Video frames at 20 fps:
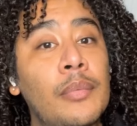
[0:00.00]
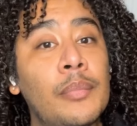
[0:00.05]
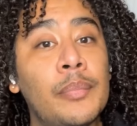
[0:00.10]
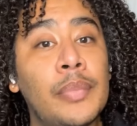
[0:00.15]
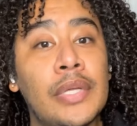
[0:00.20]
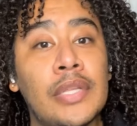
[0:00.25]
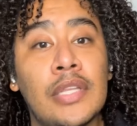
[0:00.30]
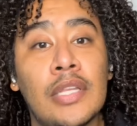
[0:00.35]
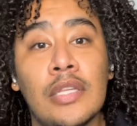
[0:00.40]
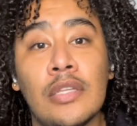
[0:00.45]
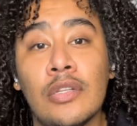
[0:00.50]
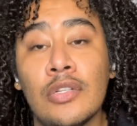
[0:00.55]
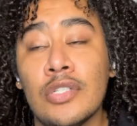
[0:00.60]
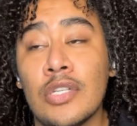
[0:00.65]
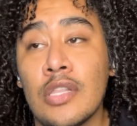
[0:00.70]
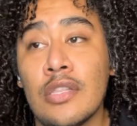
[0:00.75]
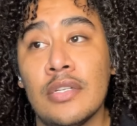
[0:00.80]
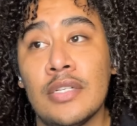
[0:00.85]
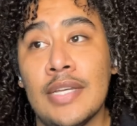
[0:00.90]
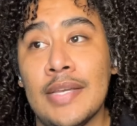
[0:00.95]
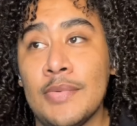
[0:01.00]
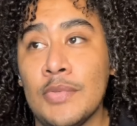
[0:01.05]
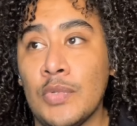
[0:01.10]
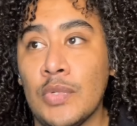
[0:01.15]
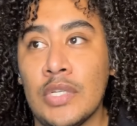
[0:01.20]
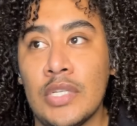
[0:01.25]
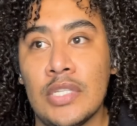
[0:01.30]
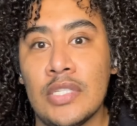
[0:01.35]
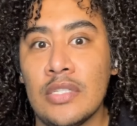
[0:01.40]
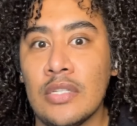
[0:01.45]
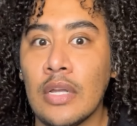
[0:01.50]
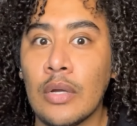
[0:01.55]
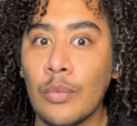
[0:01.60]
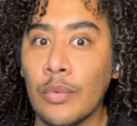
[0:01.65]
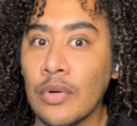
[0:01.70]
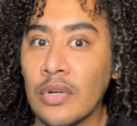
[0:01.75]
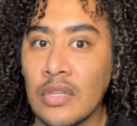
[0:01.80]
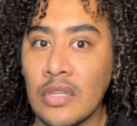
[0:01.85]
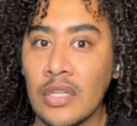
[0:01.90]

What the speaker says: But then there's other times when it's not worth